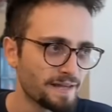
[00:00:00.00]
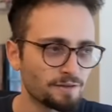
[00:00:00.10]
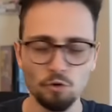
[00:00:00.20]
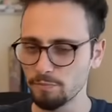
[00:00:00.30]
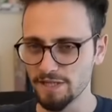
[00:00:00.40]

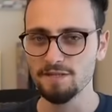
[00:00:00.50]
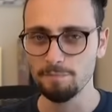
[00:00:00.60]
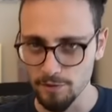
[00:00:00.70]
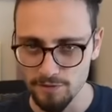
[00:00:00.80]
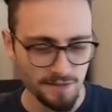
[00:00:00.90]
who plays a
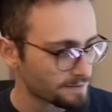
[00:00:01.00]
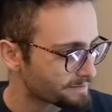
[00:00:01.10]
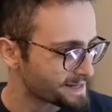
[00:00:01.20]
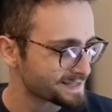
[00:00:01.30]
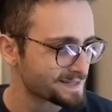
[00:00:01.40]
Pirc
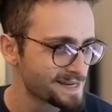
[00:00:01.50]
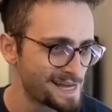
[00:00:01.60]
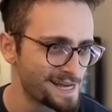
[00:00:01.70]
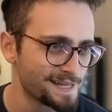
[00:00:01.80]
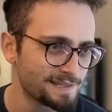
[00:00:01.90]
defense.
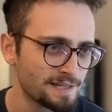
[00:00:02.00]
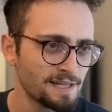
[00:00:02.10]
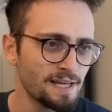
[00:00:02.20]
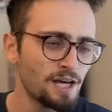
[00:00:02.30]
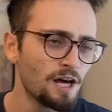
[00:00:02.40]
And
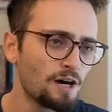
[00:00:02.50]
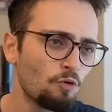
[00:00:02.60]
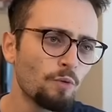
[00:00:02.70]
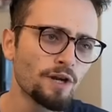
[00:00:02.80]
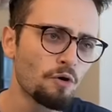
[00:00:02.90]

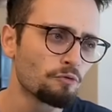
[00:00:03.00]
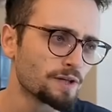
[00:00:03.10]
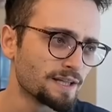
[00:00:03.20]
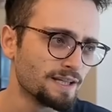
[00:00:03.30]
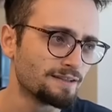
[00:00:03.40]
we don't
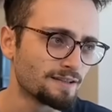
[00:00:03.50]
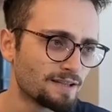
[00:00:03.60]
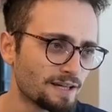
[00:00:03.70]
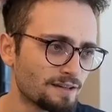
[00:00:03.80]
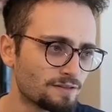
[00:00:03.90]
really need to
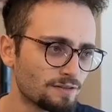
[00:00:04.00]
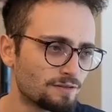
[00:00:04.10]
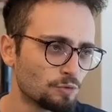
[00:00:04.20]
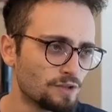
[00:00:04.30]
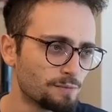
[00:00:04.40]
dig into
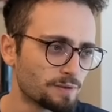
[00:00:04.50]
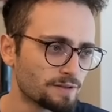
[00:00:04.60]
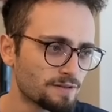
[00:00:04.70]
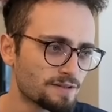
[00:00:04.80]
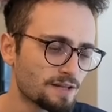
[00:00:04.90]
too deeply
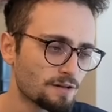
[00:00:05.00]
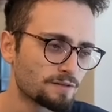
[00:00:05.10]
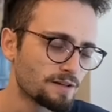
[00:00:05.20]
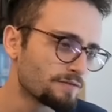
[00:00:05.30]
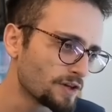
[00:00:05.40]
into the
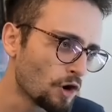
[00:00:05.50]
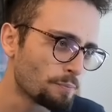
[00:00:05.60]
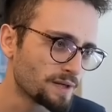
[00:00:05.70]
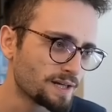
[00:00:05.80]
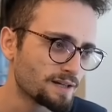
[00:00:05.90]
subtlety of the
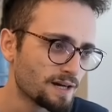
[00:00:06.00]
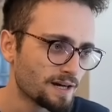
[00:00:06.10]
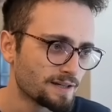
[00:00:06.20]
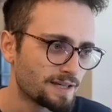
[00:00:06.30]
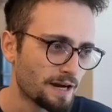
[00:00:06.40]
opening.
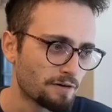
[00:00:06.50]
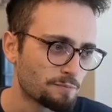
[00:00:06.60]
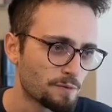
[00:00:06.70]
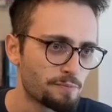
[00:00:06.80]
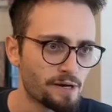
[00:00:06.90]
Uh, Garry
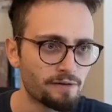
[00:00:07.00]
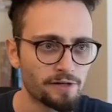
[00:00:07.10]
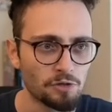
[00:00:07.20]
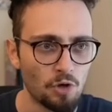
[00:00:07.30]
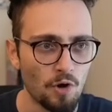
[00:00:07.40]
preparing
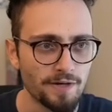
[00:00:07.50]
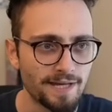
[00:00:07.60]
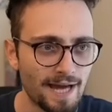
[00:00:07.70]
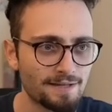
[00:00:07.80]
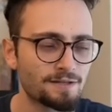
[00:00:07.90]
a long
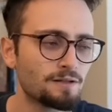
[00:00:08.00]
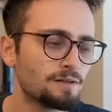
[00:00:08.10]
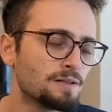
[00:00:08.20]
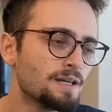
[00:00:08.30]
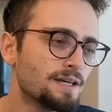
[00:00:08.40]

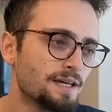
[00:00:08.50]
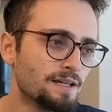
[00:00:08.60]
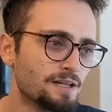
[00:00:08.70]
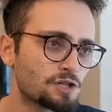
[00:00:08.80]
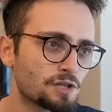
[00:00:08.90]
castle
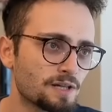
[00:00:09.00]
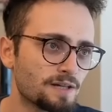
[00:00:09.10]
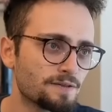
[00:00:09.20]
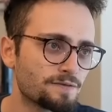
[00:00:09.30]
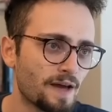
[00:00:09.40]

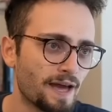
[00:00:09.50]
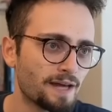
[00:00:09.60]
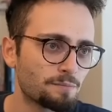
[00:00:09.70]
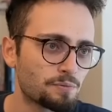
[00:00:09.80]
initiative and